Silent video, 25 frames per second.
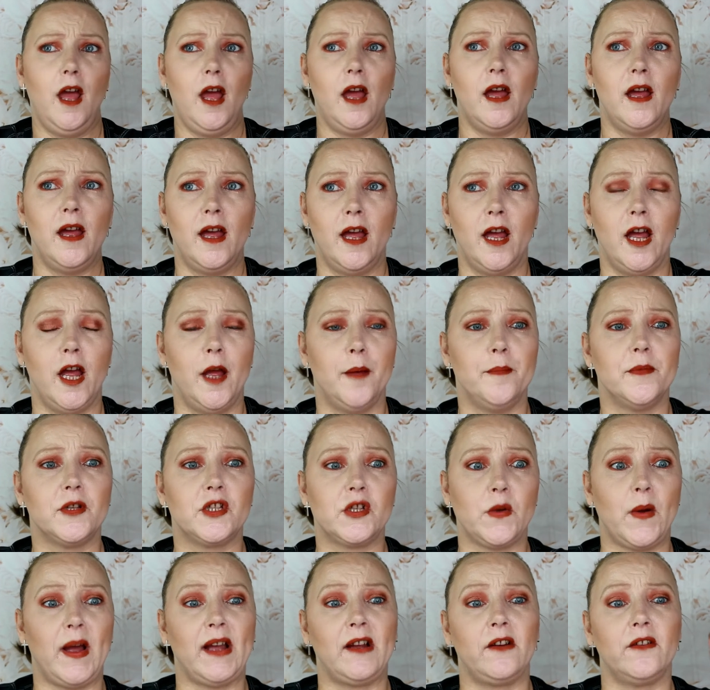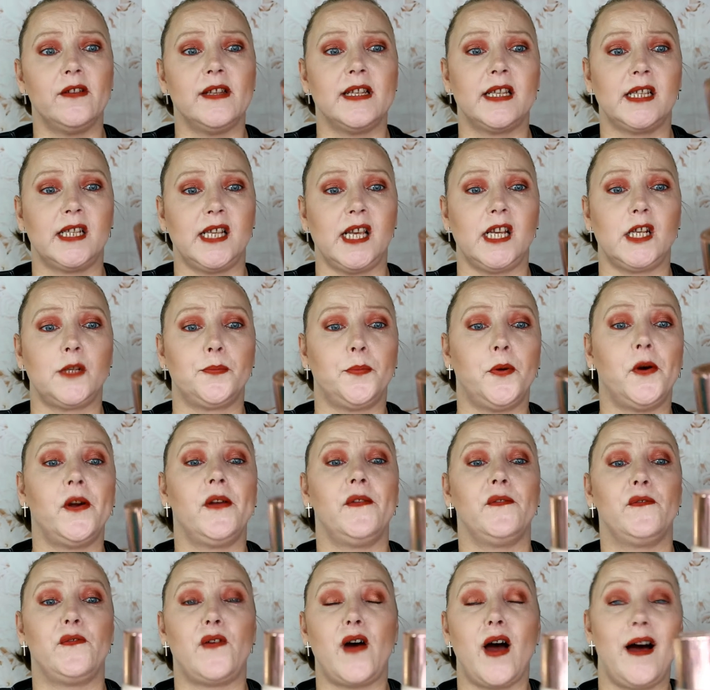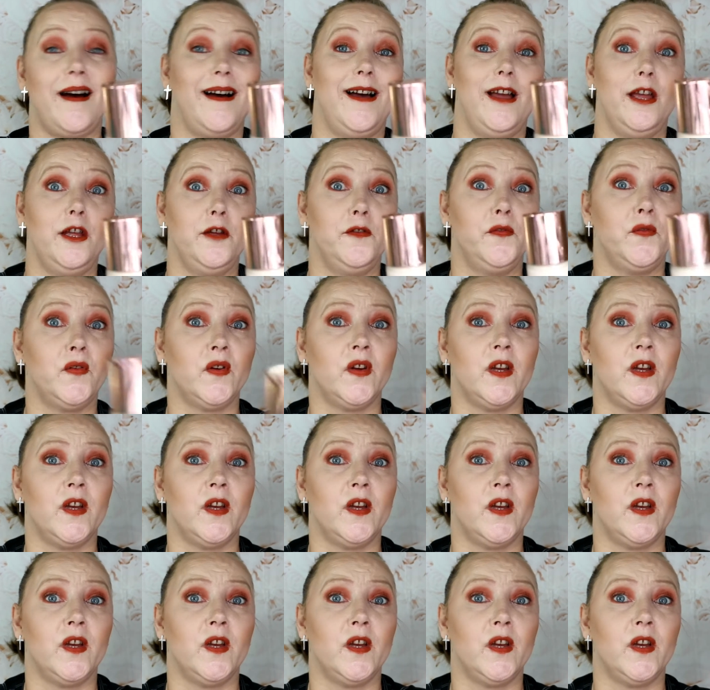Um, so I got the six point five,